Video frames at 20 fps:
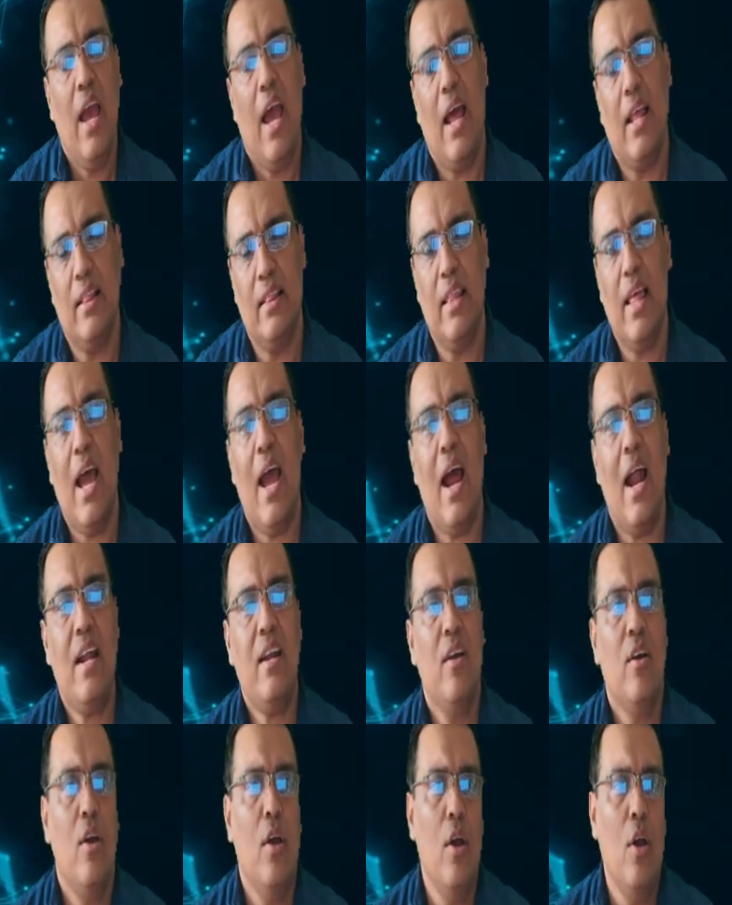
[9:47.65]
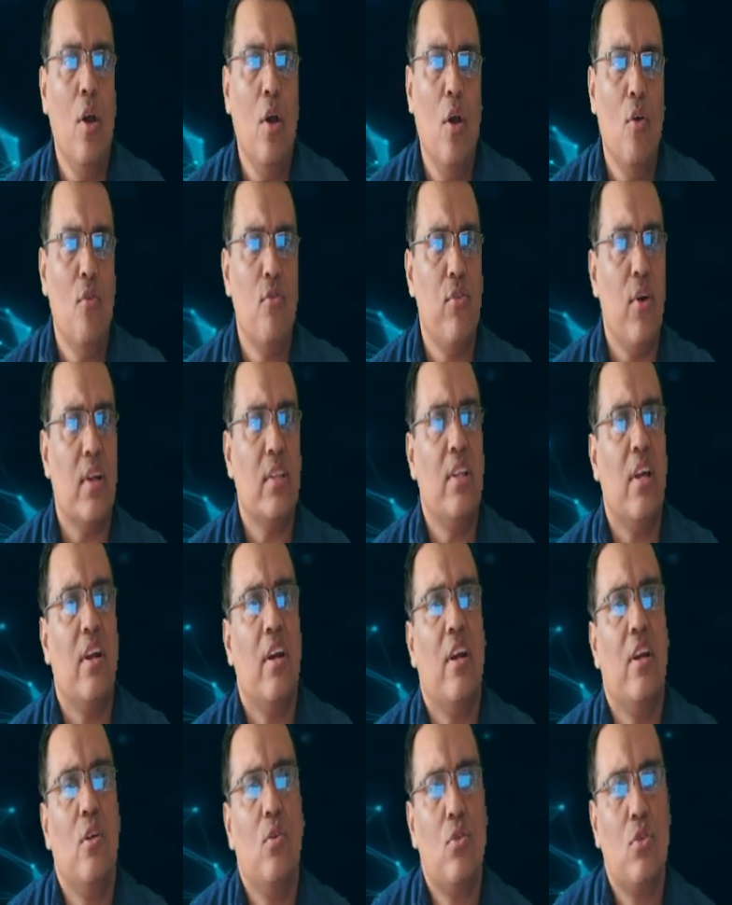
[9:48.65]
and that further
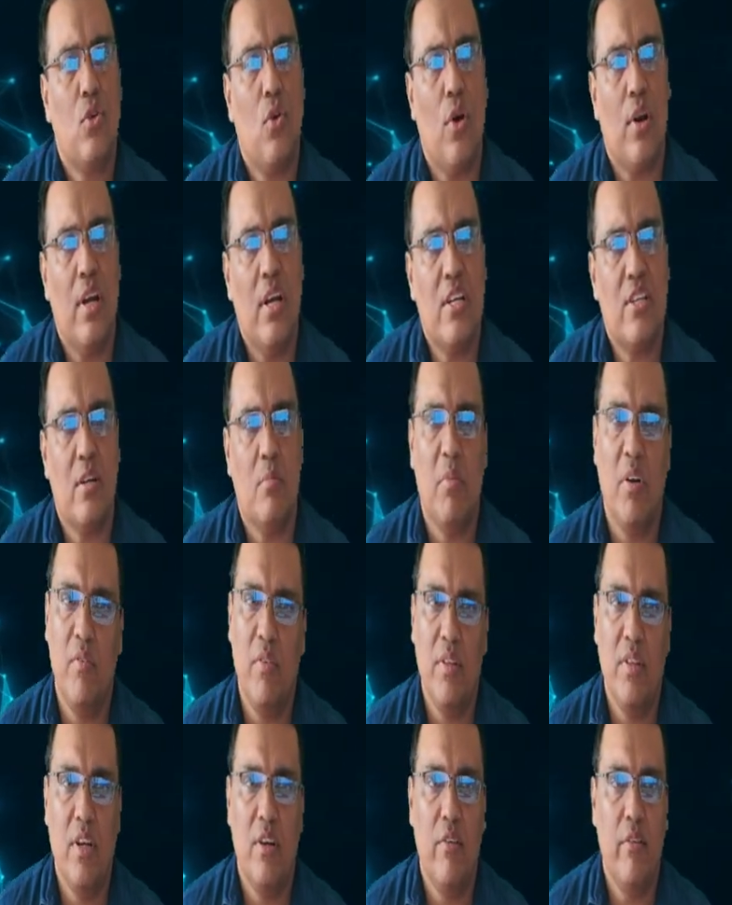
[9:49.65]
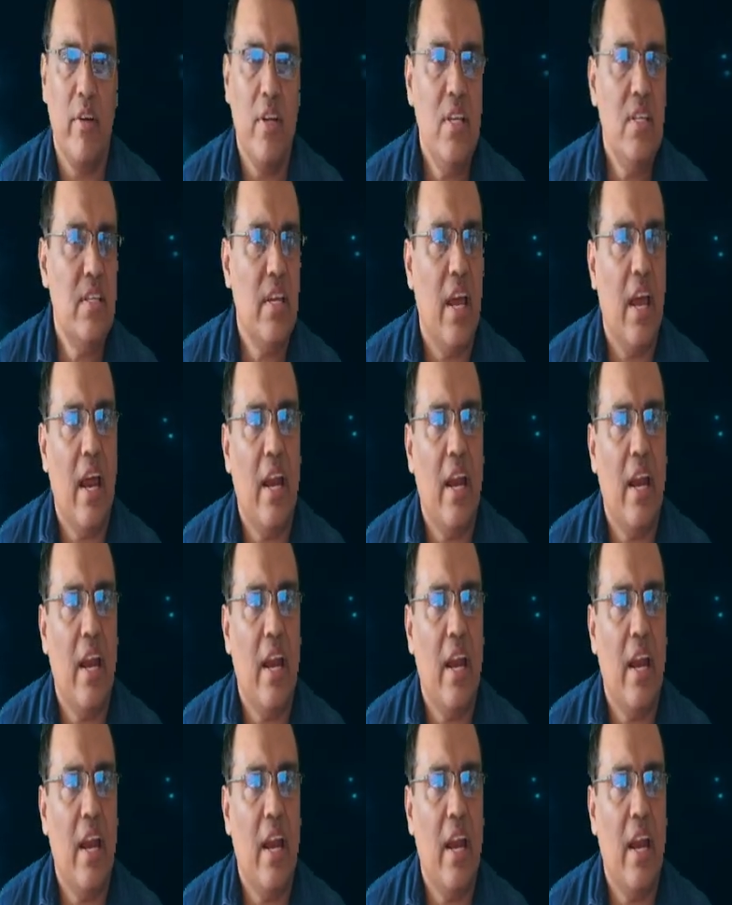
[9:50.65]
reduced correlation between the trees